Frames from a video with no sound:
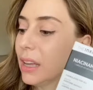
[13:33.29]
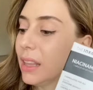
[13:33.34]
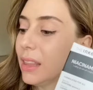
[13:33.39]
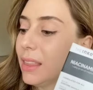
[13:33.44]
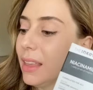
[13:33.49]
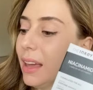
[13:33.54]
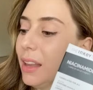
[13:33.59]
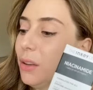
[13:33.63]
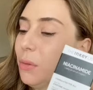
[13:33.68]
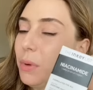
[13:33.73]

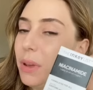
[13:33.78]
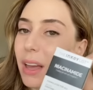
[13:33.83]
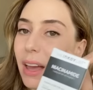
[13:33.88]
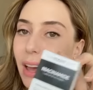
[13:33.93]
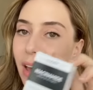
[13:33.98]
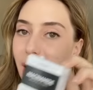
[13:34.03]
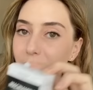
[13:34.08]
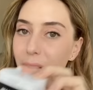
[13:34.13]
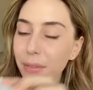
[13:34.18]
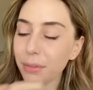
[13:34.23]
Then we
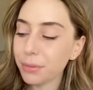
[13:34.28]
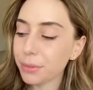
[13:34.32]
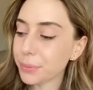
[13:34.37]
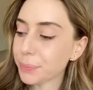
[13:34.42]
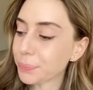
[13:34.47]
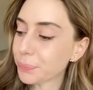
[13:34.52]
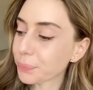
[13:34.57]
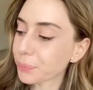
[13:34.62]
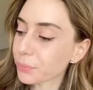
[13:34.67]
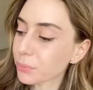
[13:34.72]
have
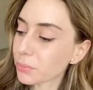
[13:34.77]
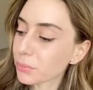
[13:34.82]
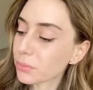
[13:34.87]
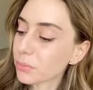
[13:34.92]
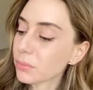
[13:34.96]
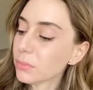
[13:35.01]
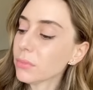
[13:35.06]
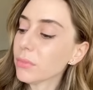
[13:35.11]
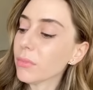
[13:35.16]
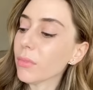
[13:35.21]

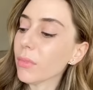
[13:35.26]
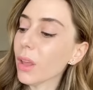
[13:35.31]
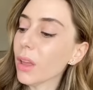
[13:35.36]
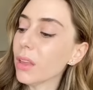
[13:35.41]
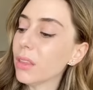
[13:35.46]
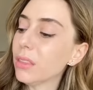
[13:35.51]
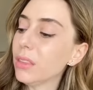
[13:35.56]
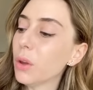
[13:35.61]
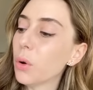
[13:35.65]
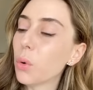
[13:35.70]

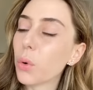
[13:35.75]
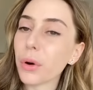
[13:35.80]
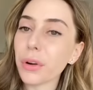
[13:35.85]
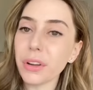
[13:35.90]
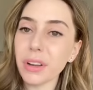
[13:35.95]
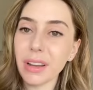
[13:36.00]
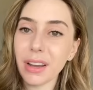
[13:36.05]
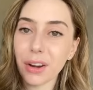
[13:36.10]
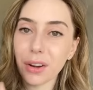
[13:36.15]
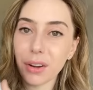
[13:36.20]
The
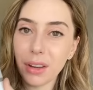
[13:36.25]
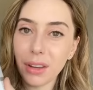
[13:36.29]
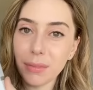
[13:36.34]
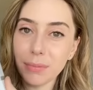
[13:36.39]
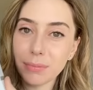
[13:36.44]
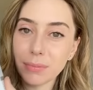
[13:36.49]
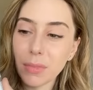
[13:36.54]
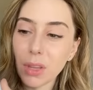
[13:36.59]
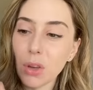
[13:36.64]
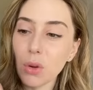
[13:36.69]
Ordinary,
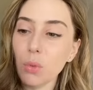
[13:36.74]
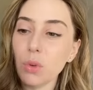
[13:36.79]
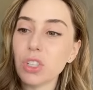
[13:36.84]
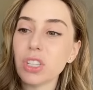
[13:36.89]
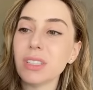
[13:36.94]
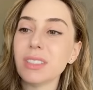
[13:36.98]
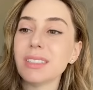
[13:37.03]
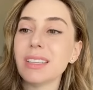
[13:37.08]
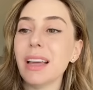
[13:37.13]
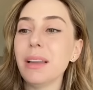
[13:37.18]
which
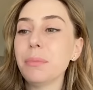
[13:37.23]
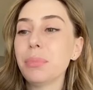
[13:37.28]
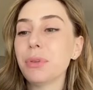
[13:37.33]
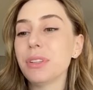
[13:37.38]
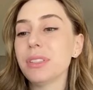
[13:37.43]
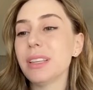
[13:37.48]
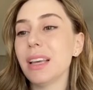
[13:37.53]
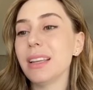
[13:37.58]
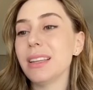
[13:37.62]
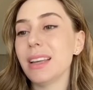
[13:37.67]
is 10%
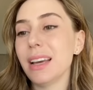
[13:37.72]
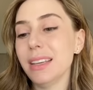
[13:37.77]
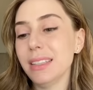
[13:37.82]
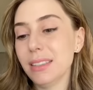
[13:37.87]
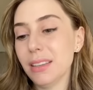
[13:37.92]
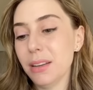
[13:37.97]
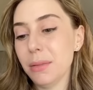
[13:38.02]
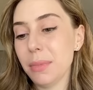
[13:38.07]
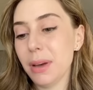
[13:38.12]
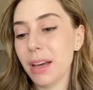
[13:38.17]

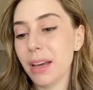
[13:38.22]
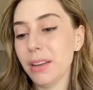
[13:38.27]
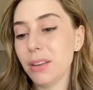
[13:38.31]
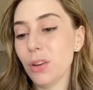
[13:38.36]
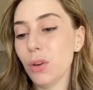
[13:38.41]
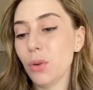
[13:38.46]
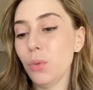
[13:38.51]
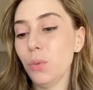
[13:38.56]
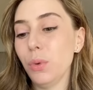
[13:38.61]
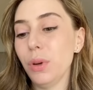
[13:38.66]
niacinamide
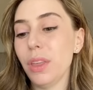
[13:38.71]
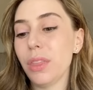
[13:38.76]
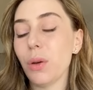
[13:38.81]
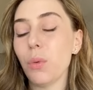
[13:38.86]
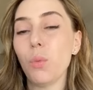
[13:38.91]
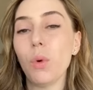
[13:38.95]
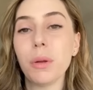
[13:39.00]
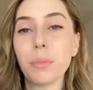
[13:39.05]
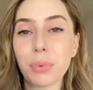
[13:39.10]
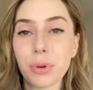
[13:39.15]
with
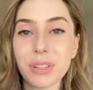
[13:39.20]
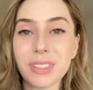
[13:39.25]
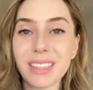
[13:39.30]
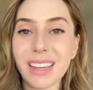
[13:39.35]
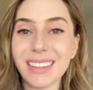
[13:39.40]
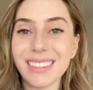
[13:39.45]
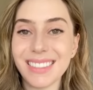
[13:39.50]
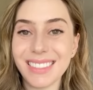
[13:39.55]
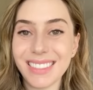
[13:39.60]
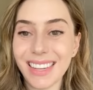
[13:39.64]

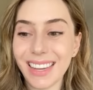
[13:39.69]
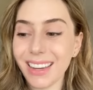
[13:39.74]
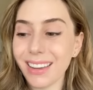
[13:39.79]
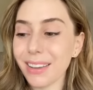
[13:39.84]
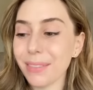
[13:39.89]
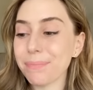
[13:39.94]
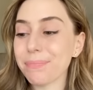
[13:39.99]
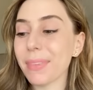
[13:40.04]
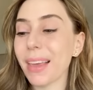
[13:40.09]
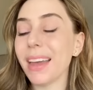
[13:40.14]
1% zinc.
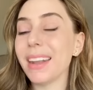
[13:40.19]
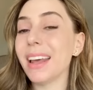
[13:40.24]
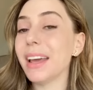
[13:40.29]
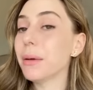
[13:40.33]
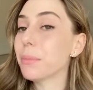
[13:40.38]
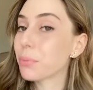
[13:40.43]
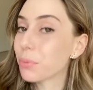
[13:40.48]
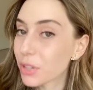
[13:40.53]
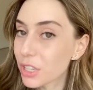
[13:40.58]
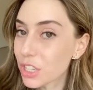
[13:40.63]
And I
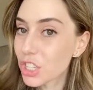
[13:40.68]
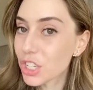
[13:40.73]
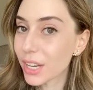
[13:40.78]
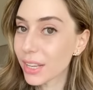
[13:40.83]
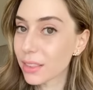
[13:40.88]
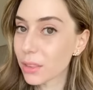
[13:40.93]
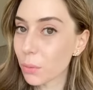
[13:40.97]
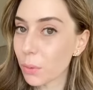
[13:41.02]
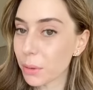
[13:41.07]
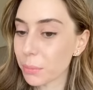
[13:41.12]

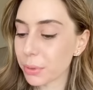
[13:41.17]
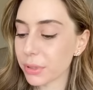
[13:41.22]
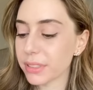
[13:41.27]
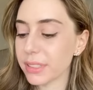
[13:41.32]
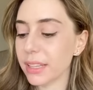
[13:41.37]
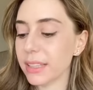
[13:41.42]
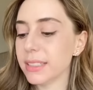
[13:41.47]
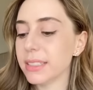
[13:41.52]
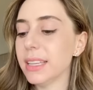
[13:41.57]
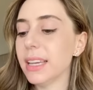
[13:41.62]
appreciate the
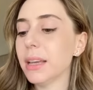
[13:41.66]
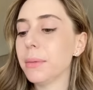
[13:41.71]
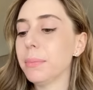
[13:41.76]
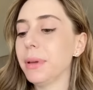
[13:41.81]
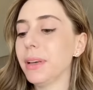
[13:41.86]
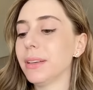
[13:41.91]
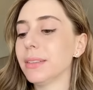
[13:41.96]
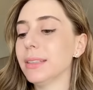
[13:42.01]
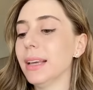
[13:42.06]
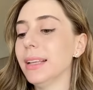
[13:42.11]
1% zinc
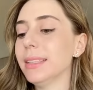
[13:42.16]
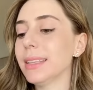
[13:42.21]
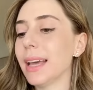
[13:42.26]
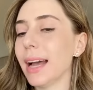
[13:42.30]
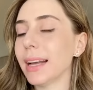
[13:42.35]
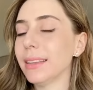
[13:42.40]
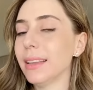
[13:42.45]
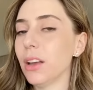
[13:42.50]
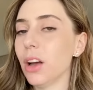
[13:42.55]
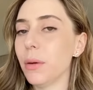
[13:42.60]
because that's
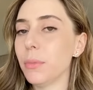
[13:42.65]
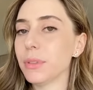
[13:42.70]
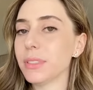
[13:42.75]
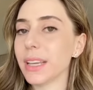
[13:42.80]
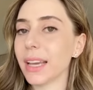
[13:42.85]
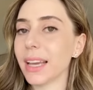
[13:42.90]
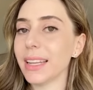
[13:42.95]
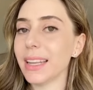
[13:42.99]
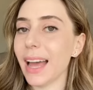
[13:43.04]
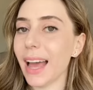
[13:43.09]
acting almost
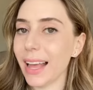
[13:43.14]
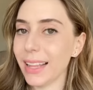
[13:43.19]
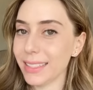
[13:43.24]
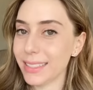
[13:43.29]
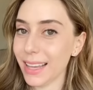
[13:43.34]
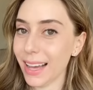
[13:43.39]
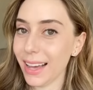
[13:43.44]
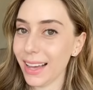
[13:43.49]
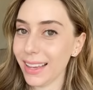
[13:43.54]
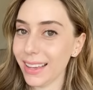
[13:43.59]
like an
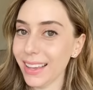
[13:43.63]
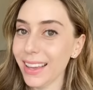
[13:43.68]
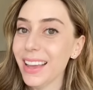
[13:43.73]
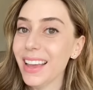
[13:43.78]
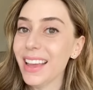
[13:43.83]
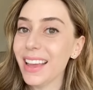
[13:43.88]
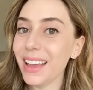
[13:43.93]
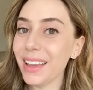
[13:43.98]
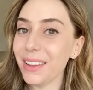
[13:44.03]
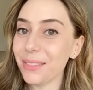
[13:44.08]

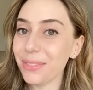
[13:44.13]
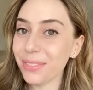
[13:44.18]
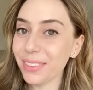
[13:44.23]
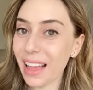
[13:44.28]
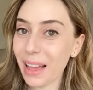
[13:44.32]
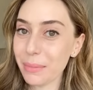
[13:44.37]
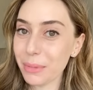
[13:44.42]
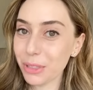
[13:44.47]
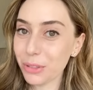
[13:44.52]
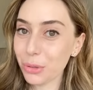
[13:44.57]

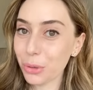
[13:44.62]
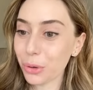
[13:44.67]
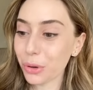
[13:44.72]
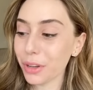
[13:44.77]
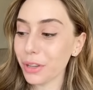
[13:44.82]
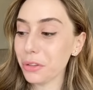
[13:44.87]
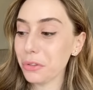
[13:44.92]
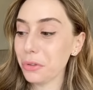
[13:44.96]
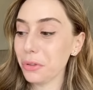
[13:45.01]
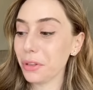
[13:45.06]

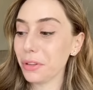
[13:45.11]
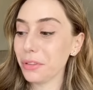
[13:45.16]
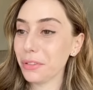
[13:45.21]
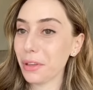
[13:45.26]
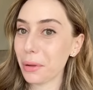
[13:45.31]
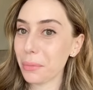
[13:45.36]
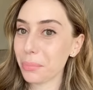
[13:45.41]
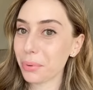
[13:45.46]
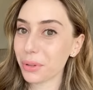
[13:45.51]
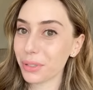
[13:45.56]
anti-inflammatory to the
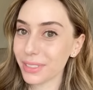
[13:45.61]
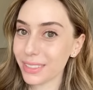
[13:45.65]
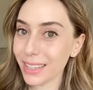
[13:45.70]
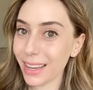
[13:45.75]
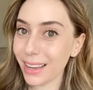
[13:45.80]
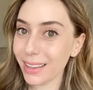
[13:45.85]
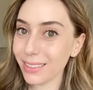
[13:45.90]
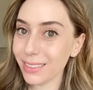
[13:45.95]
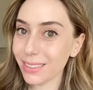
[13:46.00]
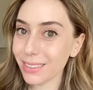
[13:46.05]

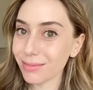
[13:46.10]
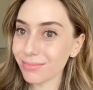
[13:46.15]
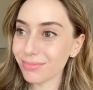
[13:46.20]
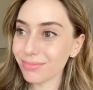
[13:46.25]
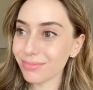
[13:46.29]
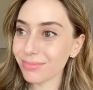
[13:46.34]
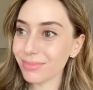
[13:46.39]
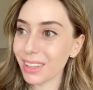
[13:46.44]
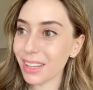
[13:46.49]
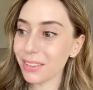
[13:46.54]
10%
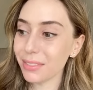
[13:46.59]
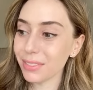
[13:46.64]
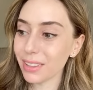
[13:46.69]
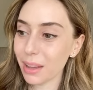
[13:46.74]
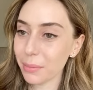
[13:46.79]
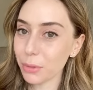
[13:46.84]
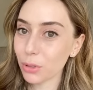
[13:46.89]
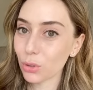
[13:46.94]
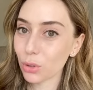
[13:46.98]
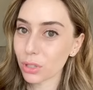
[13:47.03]

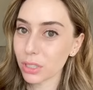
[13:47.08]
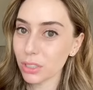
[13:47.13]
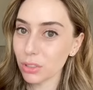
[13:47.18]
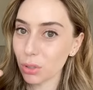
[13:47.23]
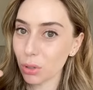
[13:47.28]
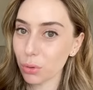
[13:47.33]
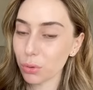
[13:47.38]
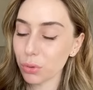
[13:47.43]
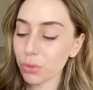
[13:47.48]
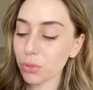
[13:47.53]
inflammatory
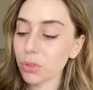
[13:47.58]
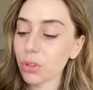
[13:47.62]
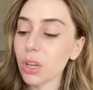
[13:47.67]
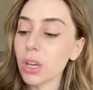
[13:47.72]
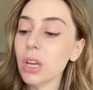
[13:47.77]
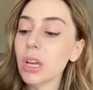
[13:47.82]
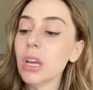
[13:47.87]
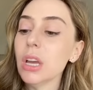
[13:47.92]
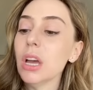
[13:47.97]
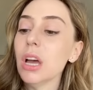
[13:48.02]
dose.
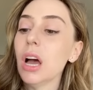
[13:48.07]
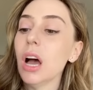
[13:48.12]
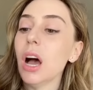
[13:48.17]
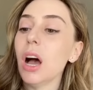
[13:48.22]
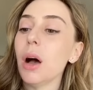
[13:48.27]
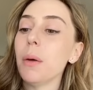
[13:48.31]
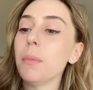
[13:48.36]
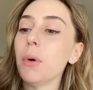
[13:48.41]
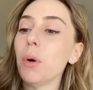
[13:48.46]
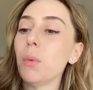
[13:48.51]

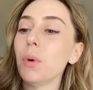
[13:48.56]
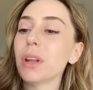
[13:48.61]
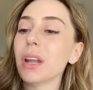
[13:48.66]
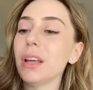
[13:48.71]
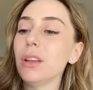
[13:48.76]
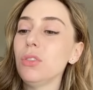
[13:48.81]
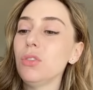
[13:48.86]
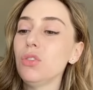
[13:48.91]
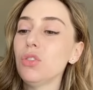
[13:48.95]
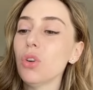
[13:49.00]
Um, what
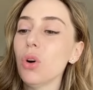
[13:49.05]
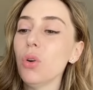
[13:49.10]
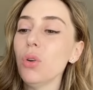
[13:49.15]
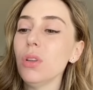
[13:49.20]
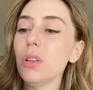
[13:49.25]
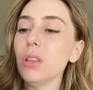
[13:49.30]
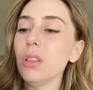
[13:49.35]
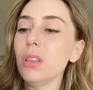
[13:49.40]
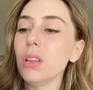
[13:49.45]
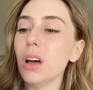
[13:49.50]
I
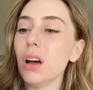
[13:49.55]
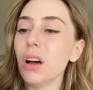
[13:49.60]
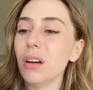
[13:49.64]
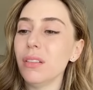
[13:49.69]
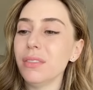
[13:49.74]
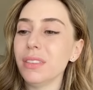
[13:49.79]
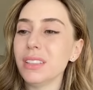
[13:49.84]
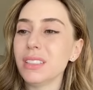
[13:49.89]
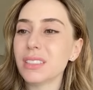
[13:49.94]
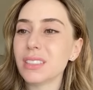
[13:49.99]
don't
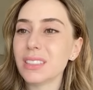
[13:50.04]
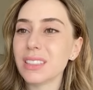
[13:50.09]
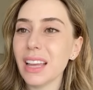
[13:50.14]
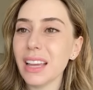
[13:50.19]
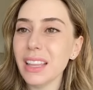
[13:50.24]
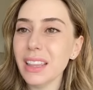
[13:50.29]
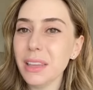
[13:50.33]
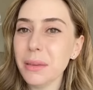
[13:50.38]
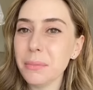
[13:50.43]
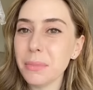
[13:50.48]
love, it's
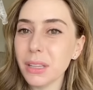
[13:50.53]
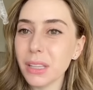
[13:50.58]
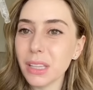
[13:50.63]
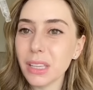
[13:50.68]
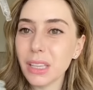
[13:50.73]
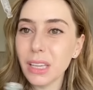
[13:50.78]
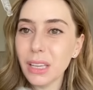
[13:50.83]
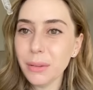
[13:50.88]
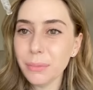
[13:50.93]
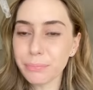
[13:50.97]
slightly milky.